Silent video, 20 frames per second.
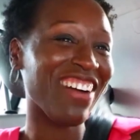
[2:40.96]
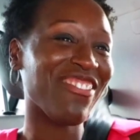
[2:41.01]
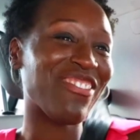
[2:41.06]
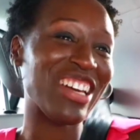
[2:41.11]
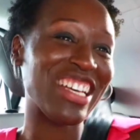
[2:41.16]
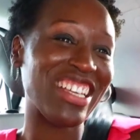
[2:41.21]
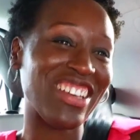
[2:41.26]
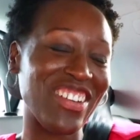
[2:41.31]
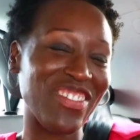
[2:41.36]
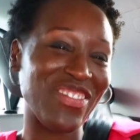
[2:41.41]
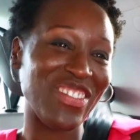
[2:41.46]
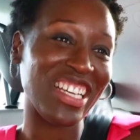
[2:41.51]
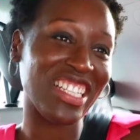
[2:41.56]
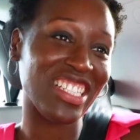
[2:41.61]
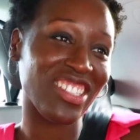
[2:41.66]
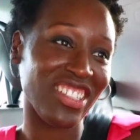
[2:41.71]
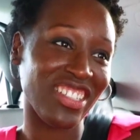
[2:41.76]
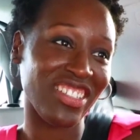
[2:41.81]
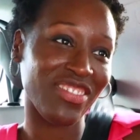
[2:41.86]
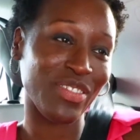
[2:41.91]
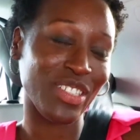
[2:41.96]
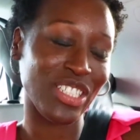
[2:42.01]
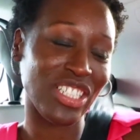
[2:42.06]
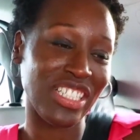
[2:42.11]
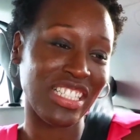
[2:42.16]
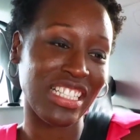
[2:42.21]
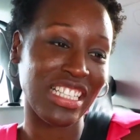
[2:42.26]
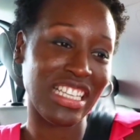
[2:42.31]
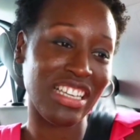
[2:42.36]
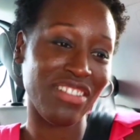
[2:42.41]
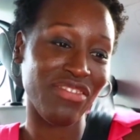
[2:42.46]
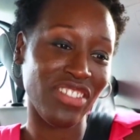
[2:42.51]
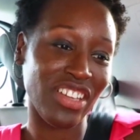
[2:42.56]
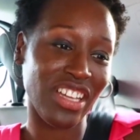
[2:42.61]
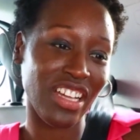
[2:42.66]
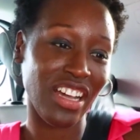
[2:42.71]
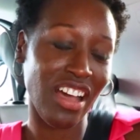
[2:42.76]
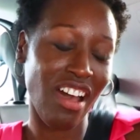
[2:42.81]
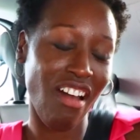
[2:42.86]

We're just leaving